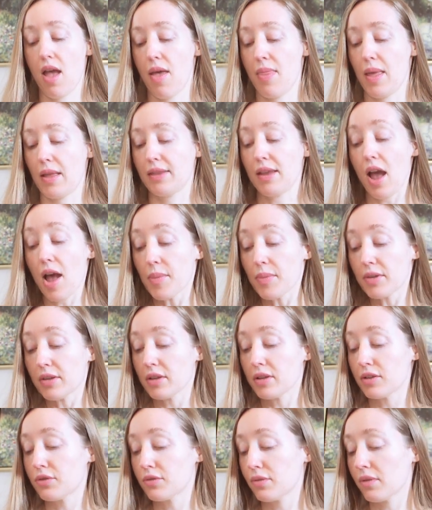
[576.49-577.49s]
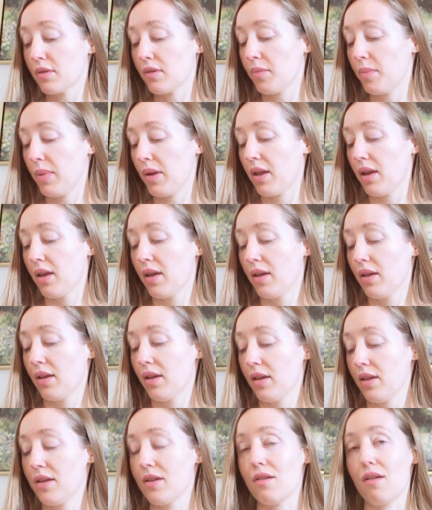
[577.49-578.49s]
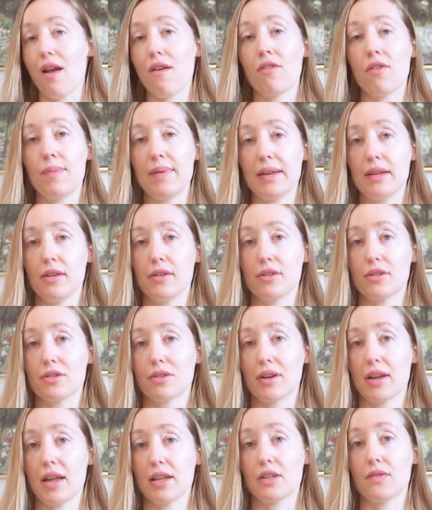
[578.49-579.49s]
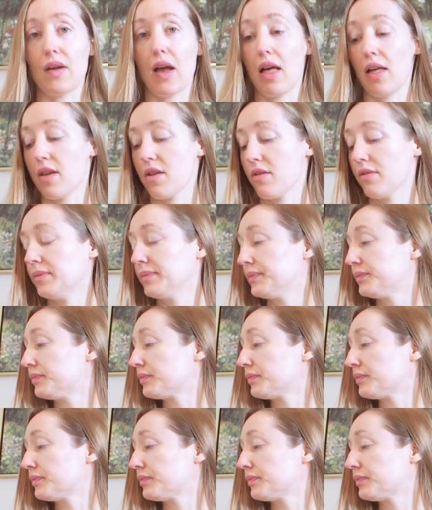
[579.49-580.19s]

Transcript: And that's absolutely true, but, everybody's story has value.